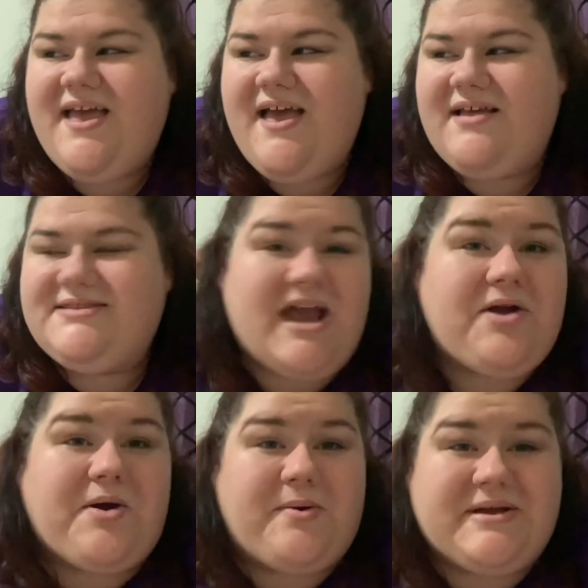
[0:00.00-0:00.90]

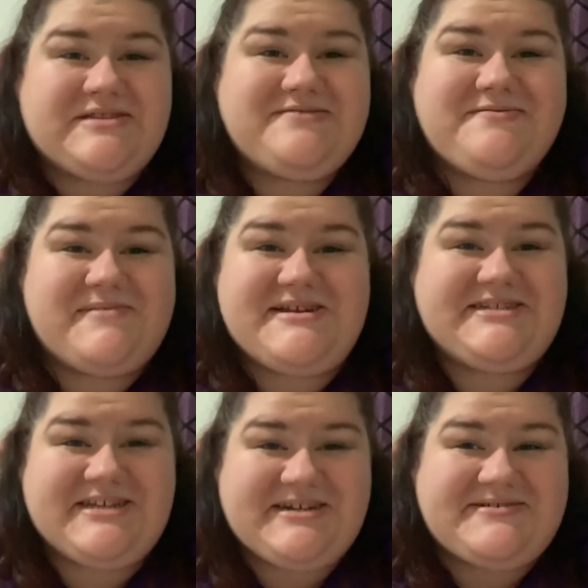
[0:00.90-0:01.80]
tarot is for me,
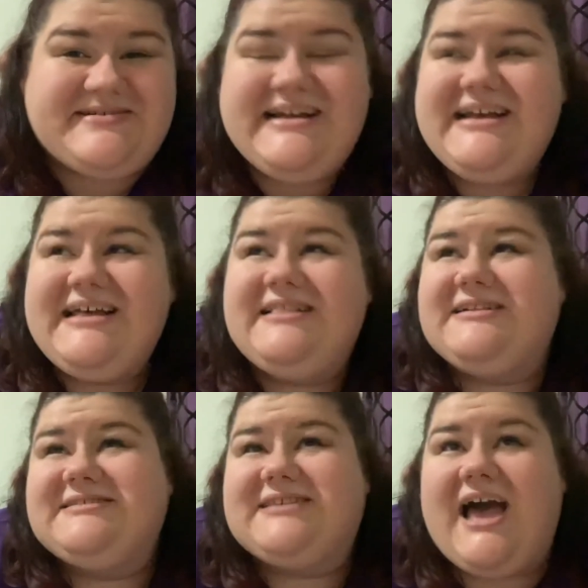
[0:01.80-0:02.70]
too.
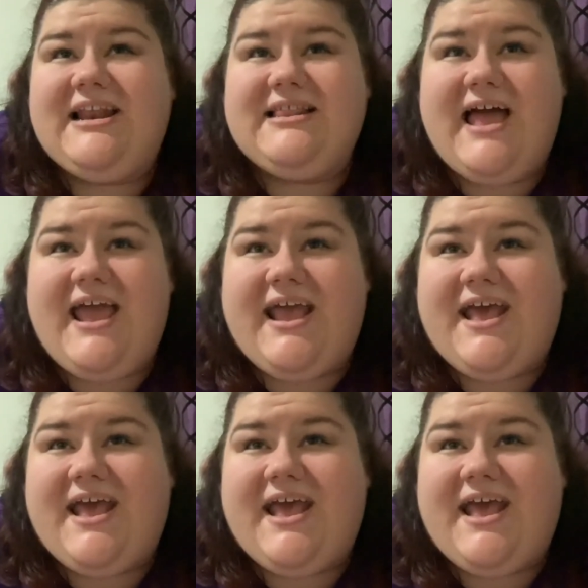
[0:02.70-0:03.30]
It's kind of like,